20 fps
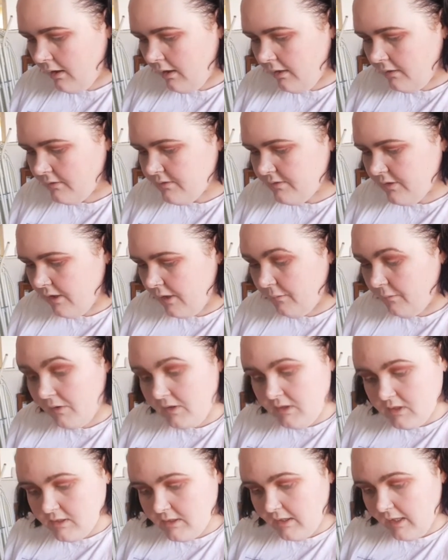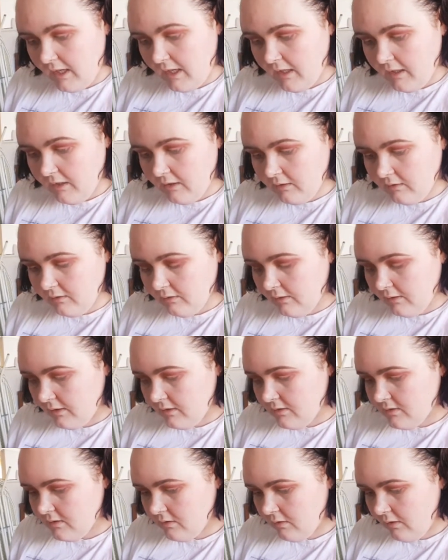So I watched that
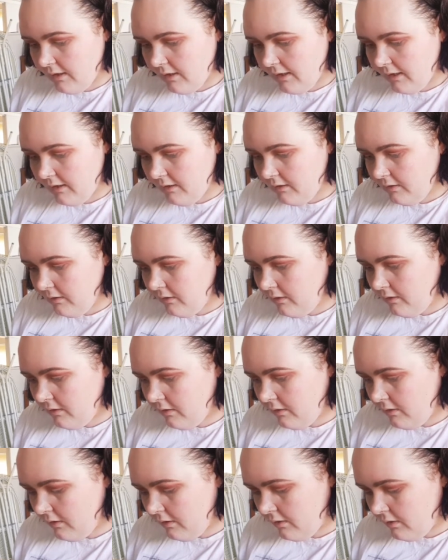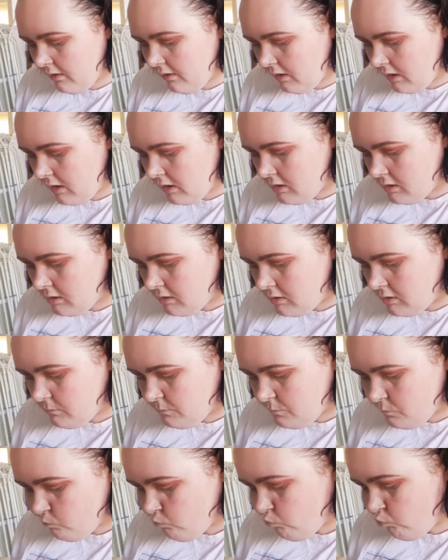last night.
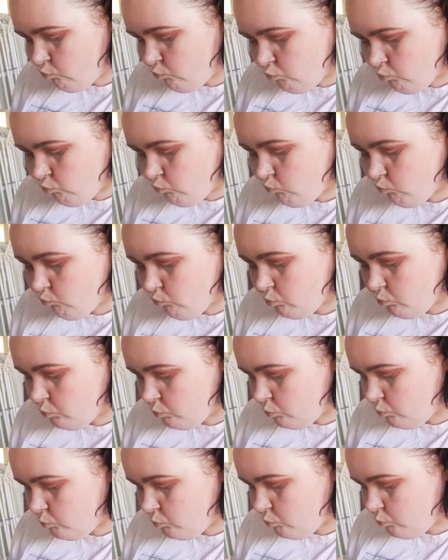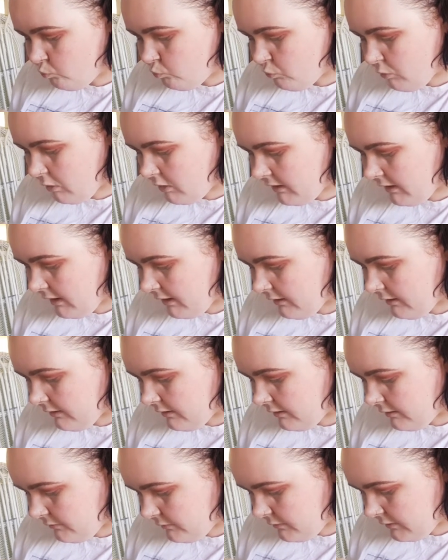What
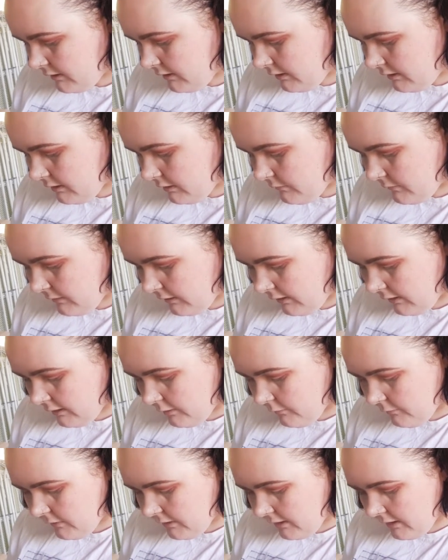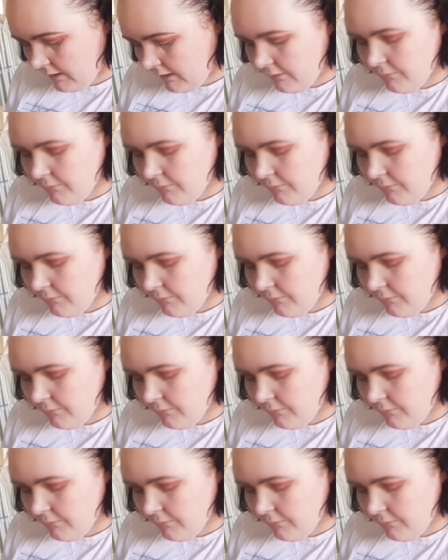color? What color? What color? What color?